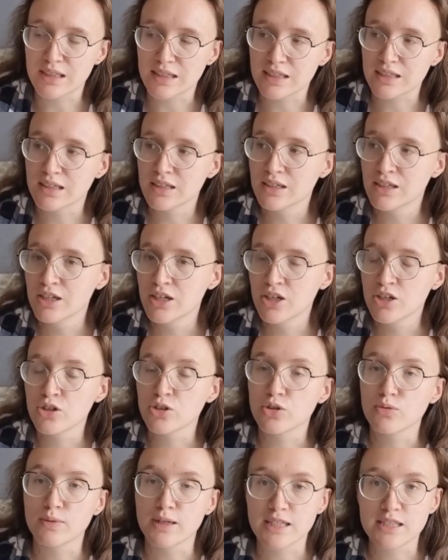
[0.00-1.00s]
Like,
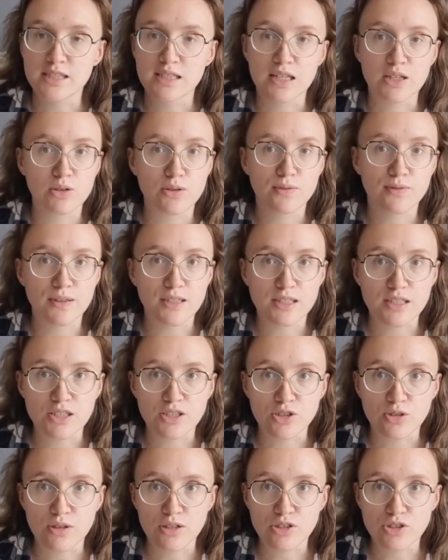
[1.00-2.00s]
you might say your event
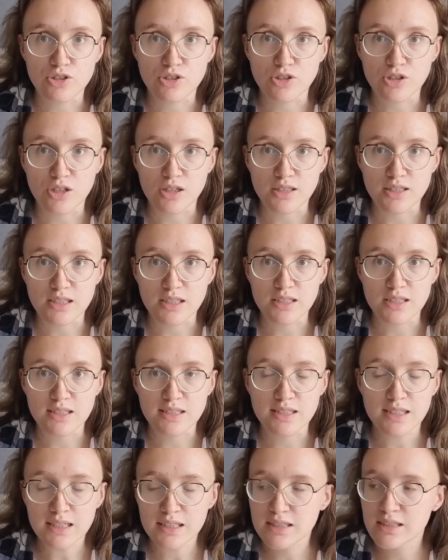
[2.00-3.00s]
is going to start at
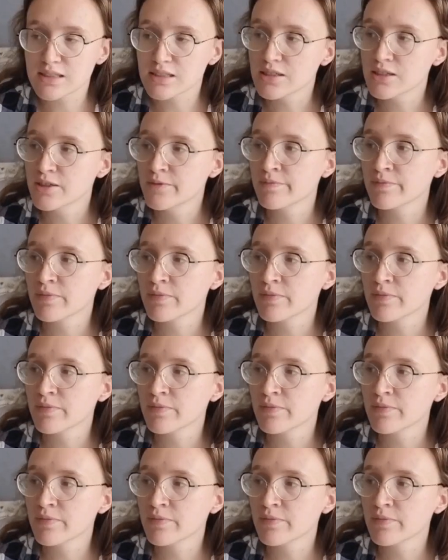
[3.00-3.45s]
6,